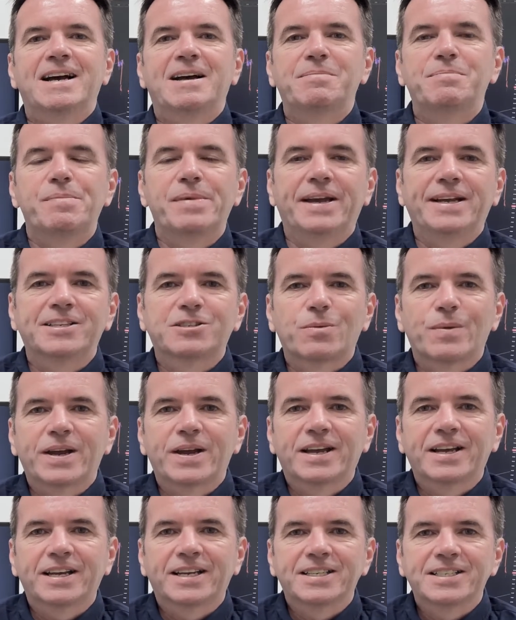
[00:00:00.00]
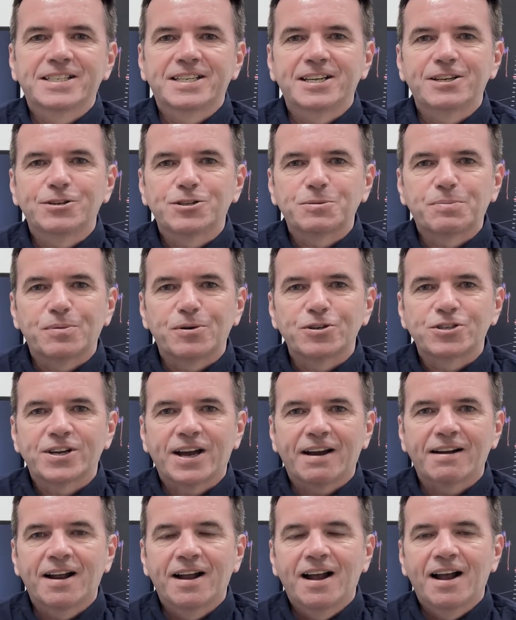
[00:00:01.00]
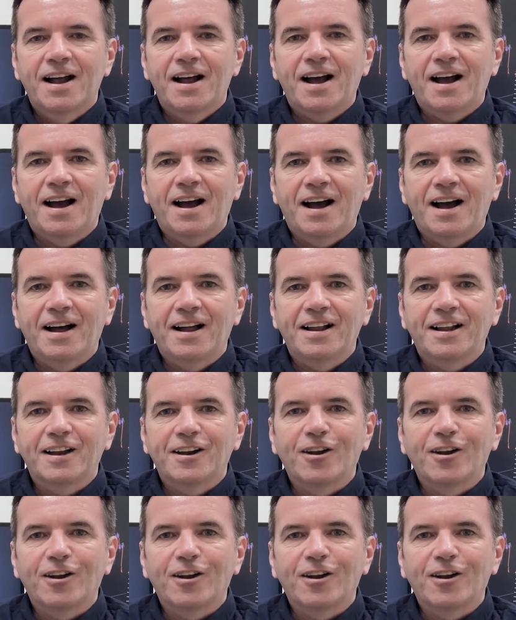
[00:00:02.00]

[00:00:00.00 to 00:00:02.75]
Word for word: and means we can continue to push out uh,